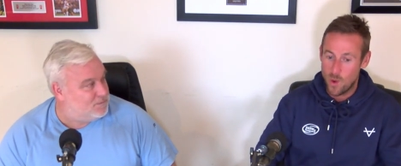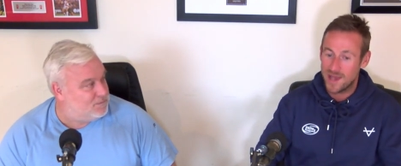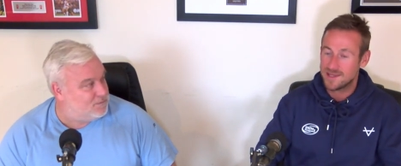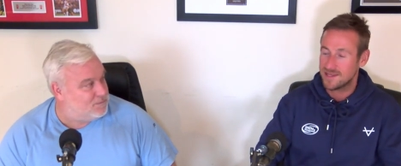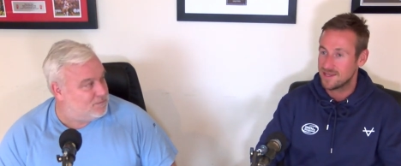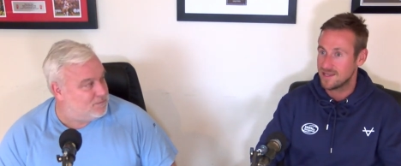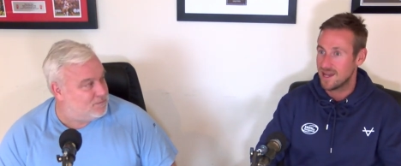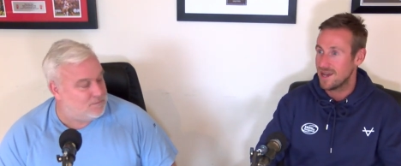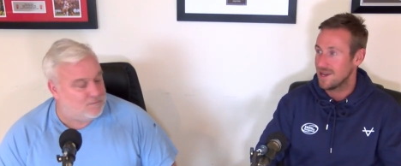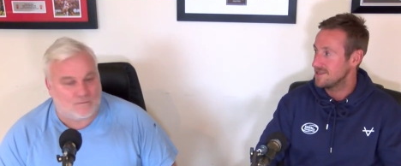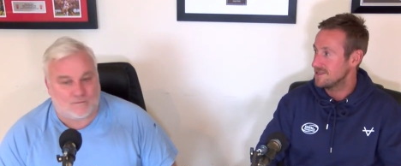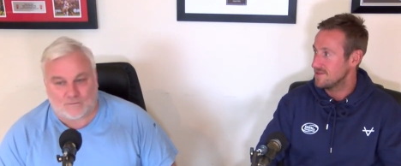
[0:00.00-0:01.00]
Speaker 1: wet a
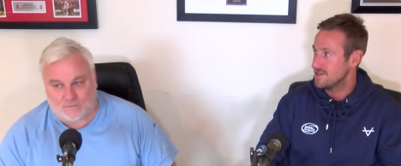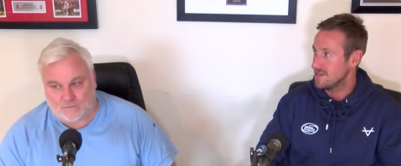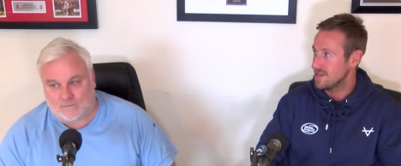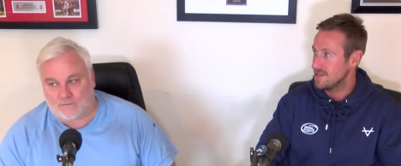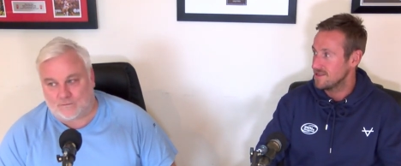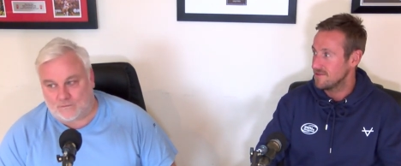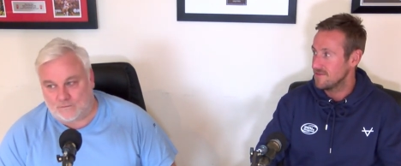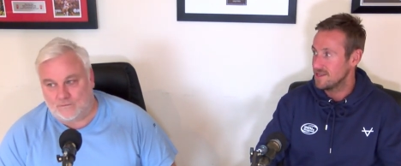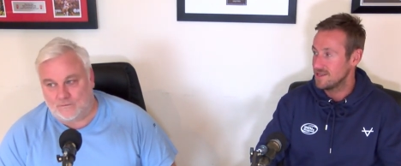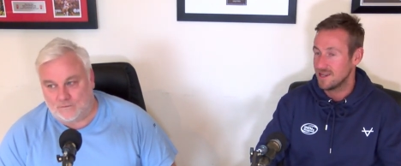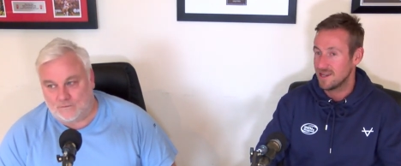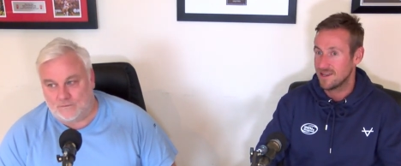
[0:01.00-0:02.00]
start to the season
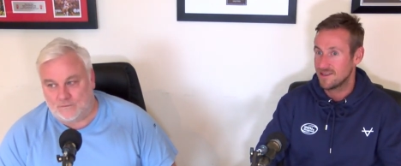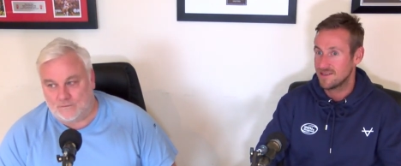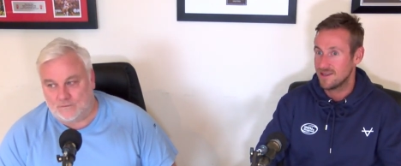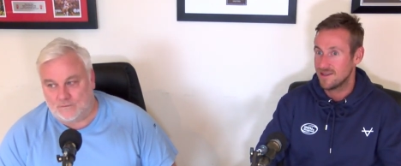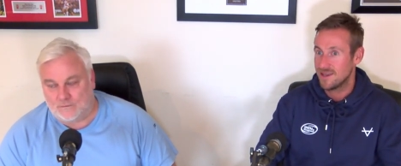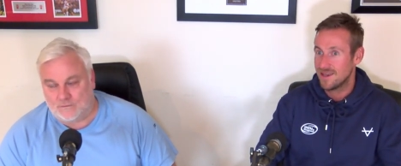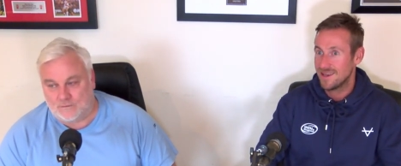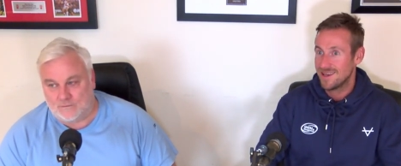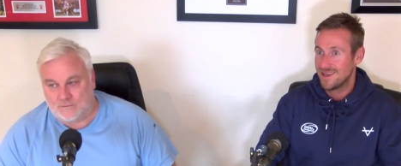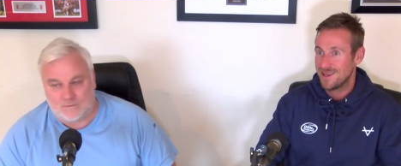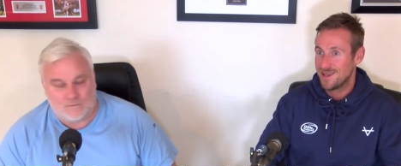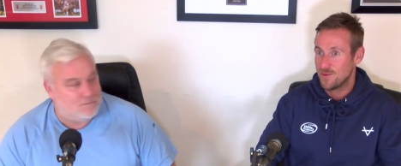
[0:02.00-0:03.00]
this year because it,
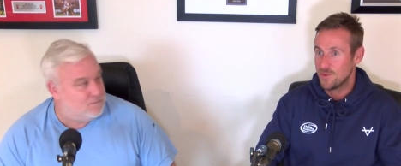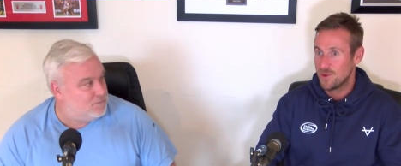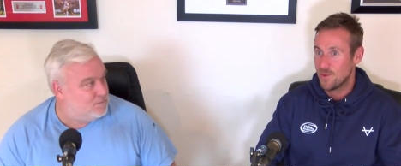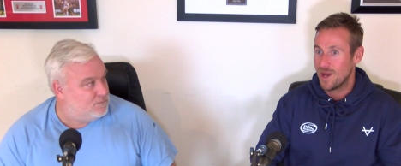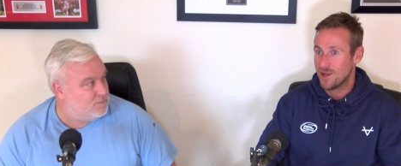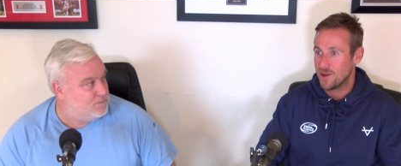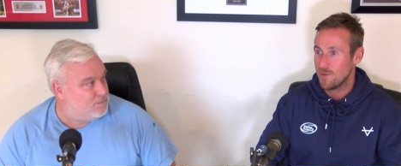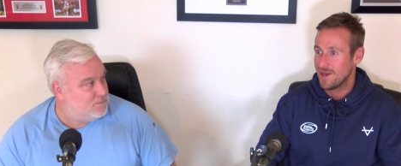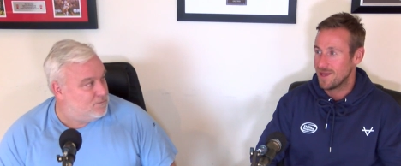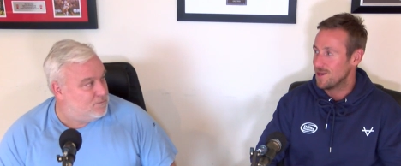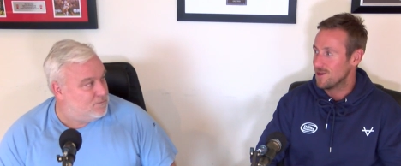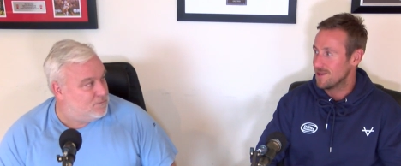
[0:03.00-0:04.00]
it went on a
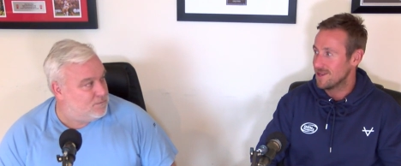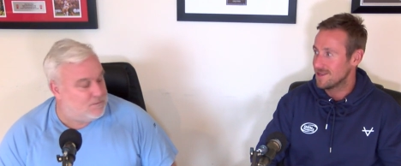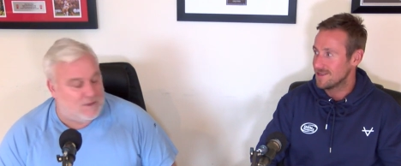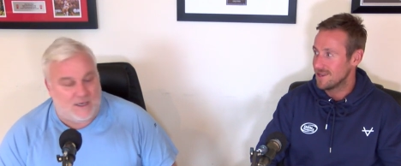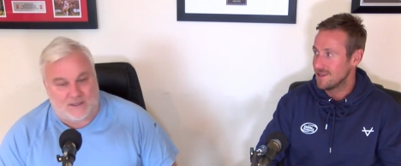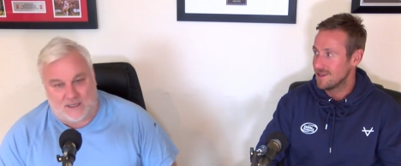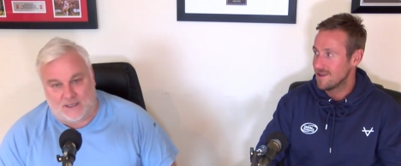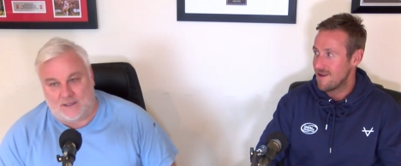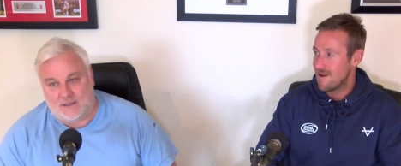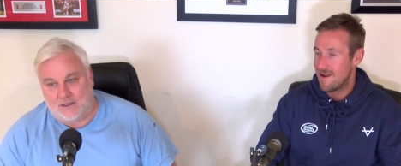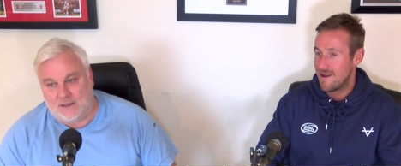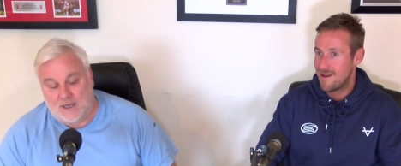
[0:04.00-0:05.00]
bit long last year. It did.
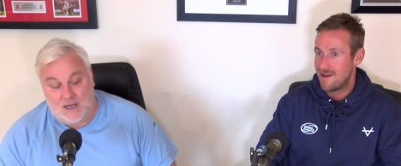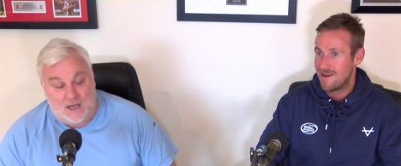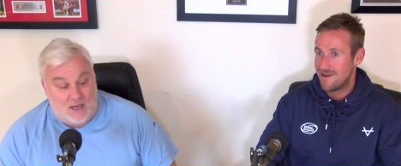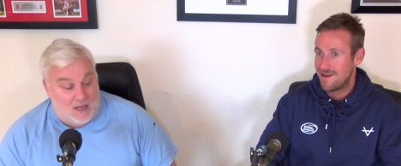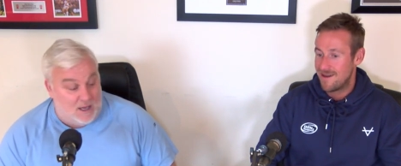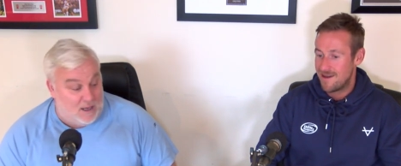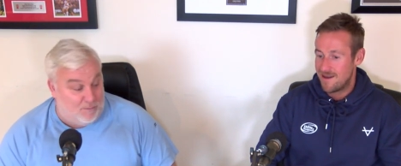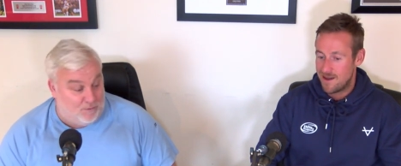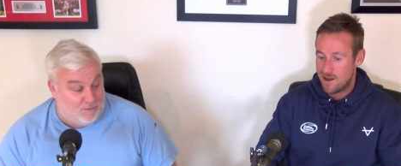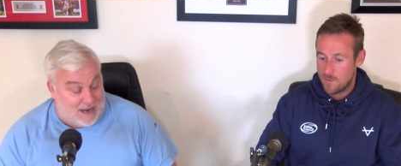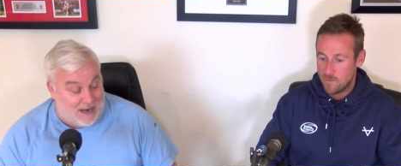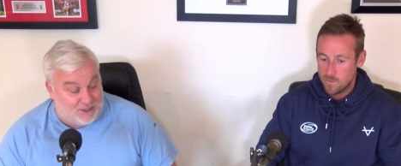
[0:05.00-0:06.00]
Um,
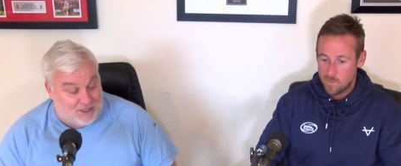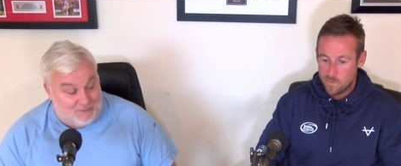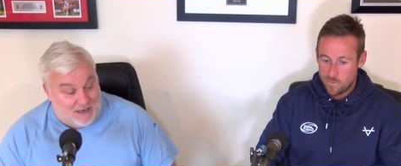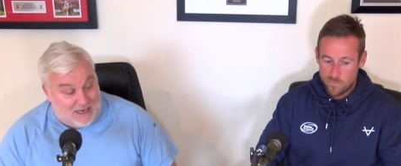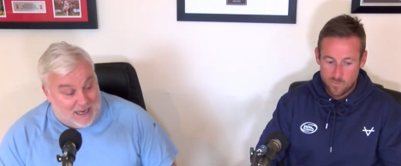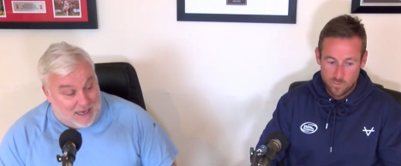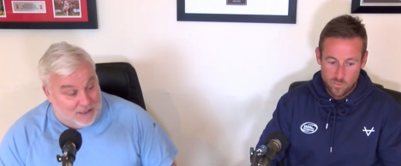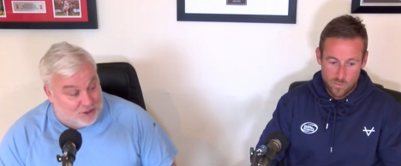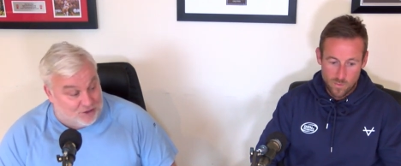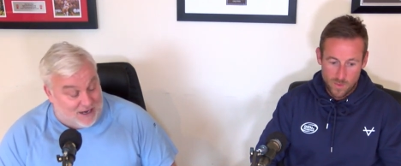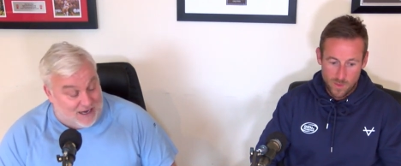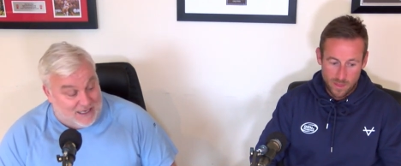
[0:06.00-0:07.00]
Speaker 2: right, Jimmy, uh,
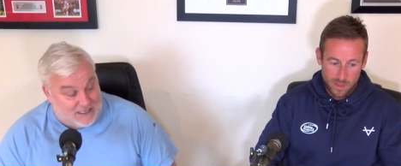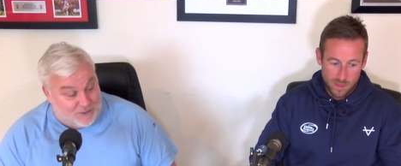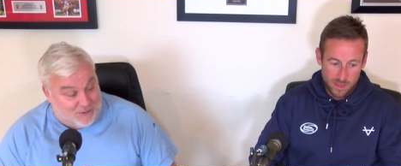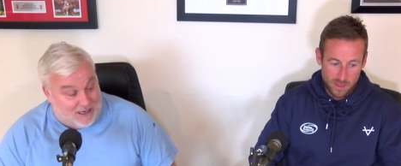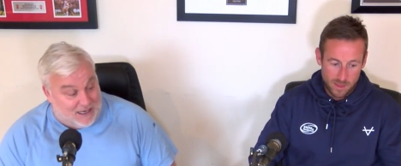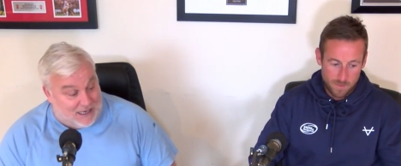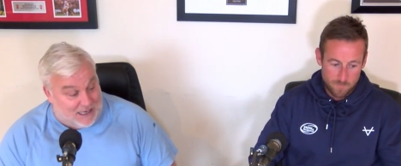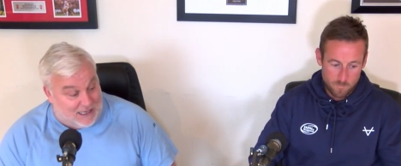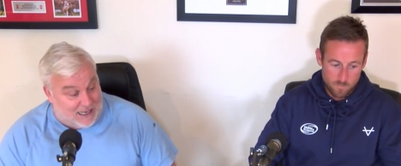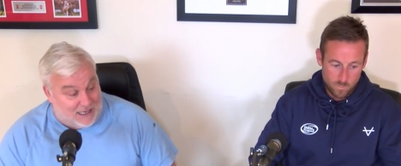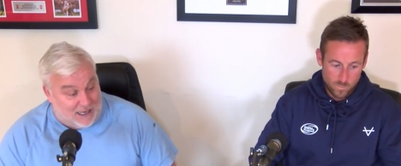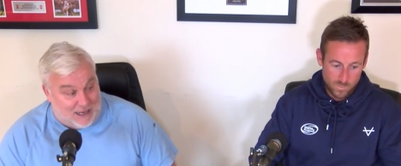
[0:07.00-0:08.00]
straight into it.
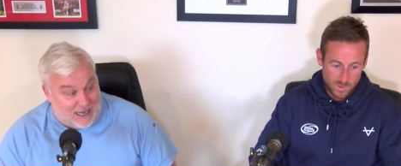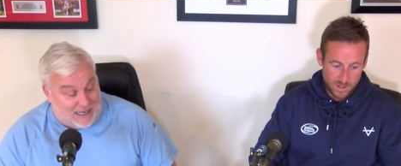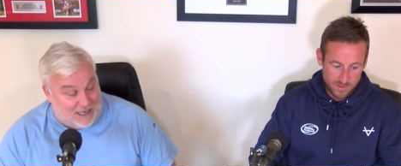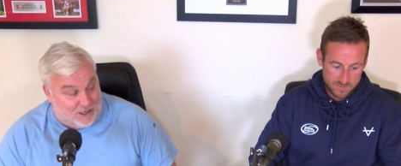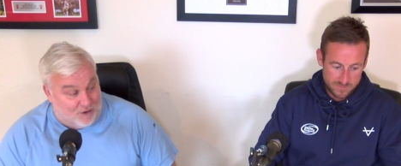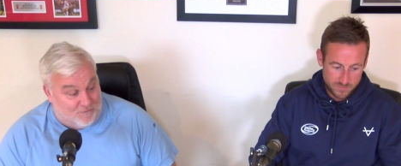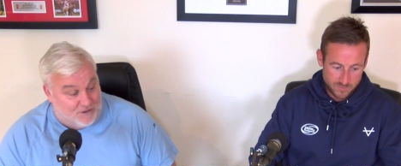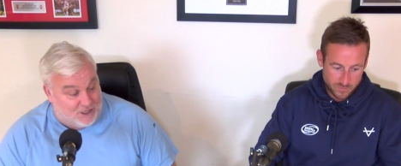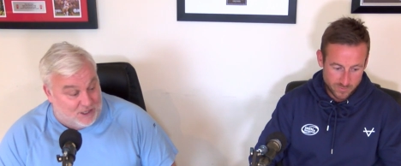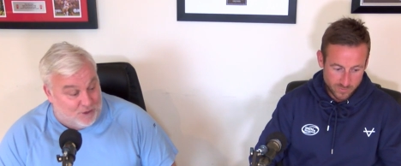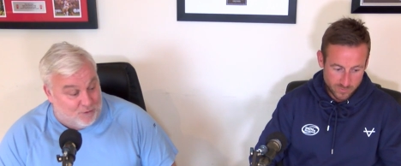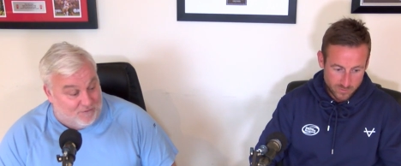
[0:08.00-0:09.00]
I'll, I'll, I'll, hand over
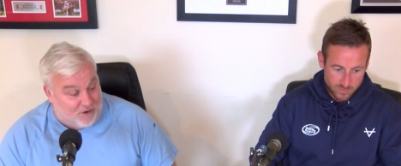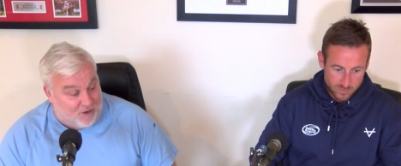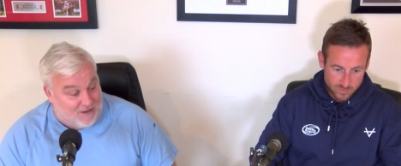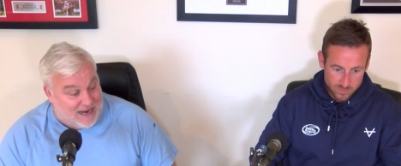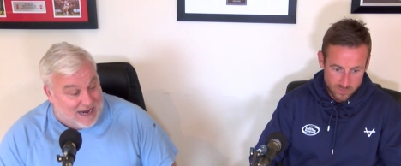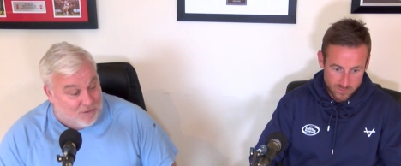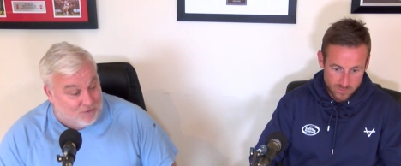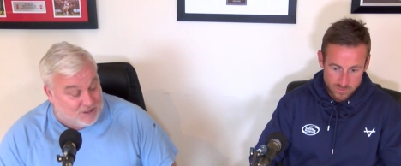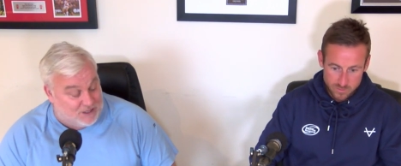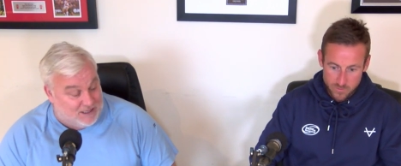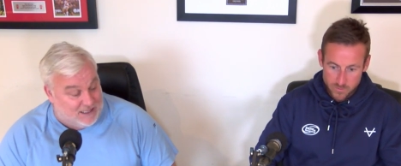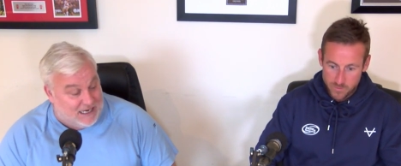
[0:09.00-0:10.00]
to you. We've got the
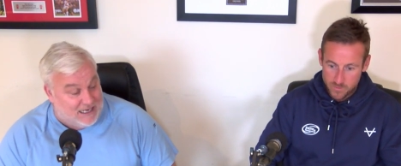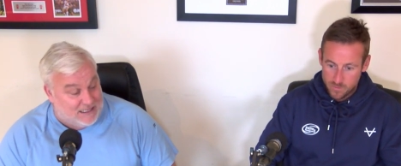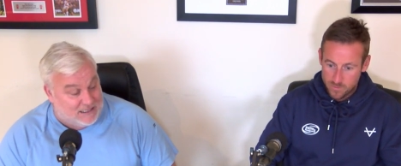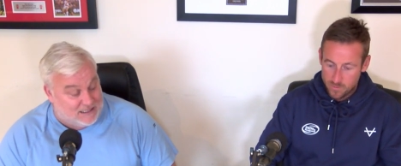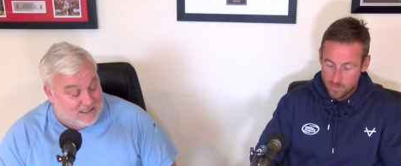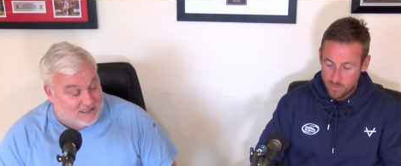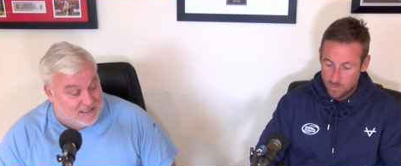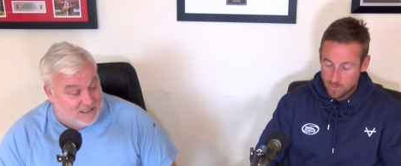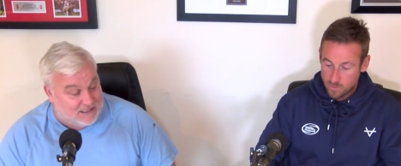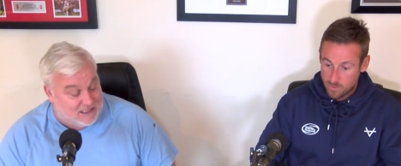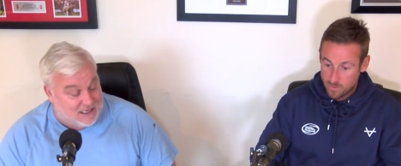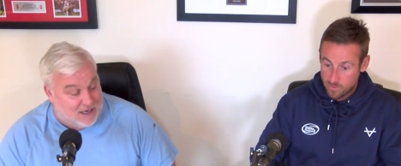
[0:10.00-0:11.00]
outs and the ins. This
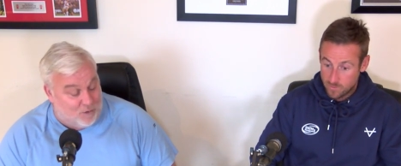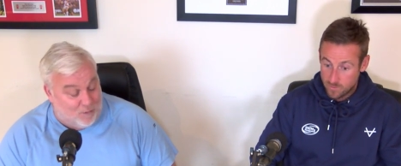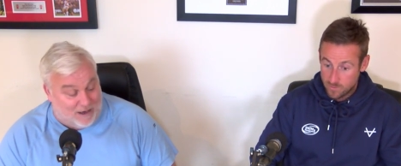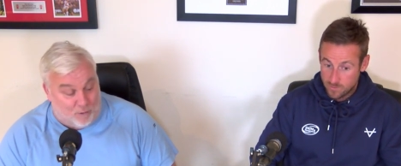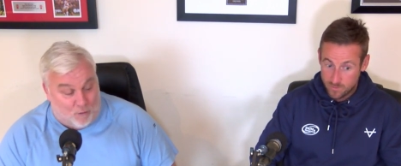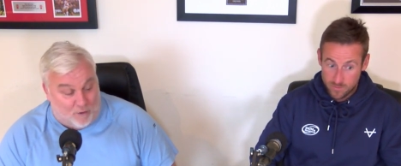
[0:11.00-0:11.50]
is uh, Wigan